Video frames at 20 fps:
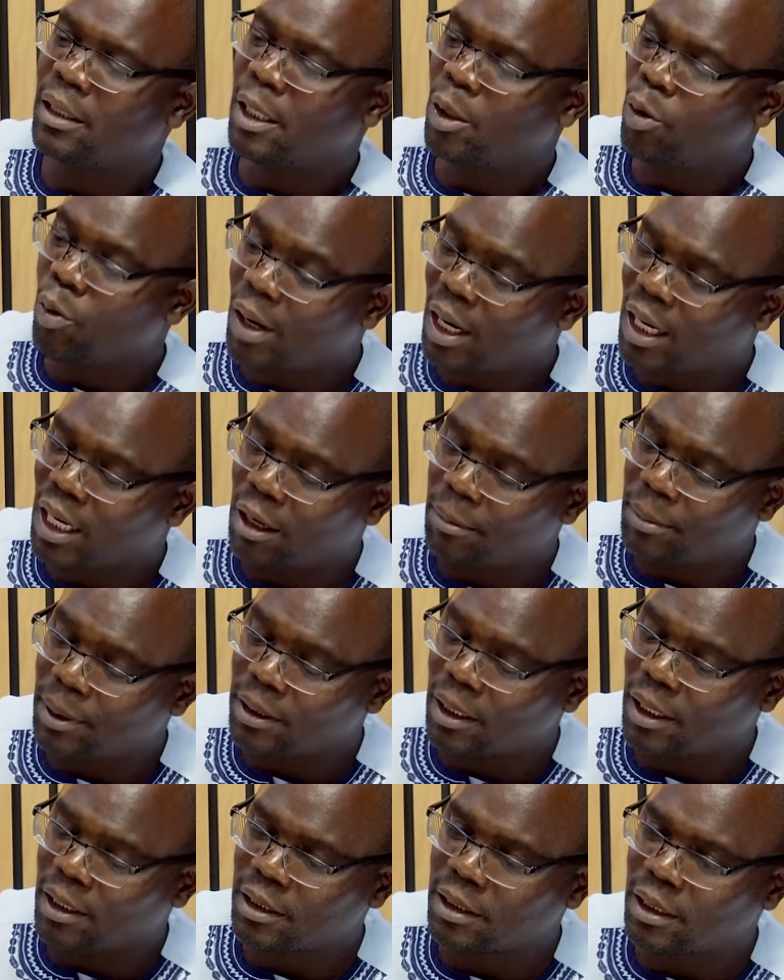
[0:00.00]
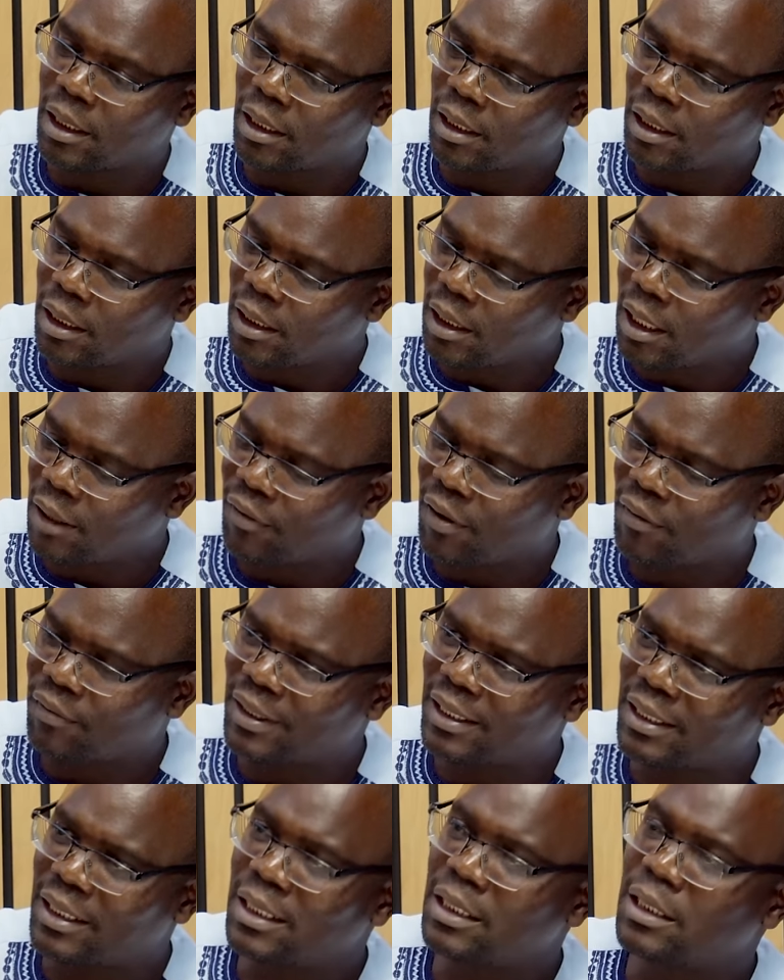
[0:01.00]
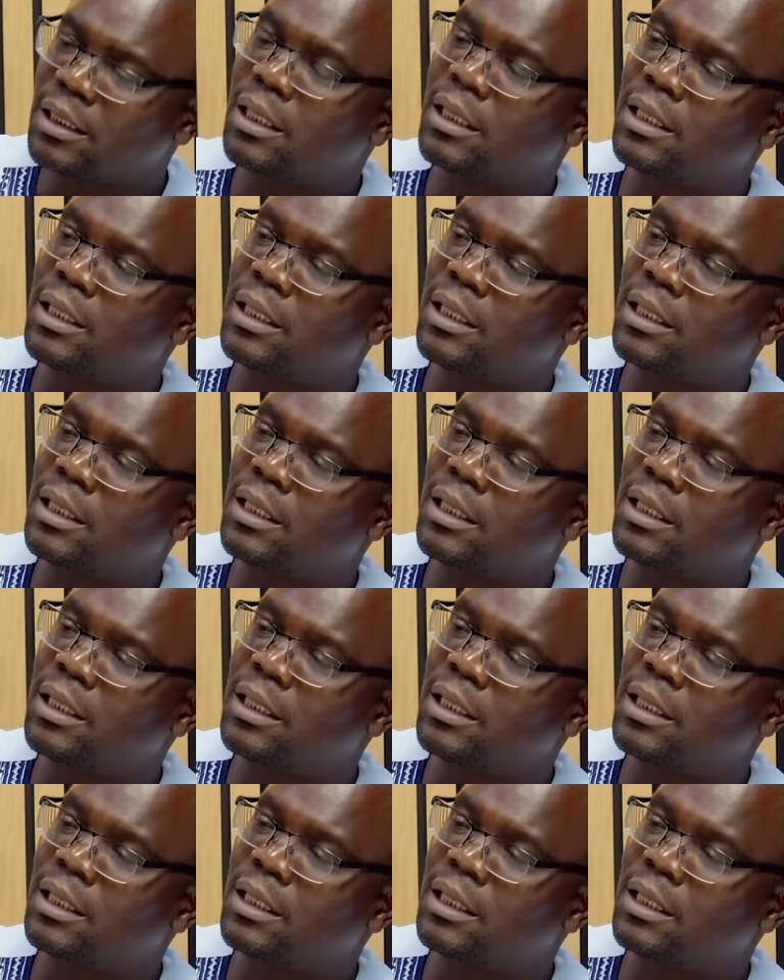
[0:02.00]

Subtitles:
the local government election, the EFF didn't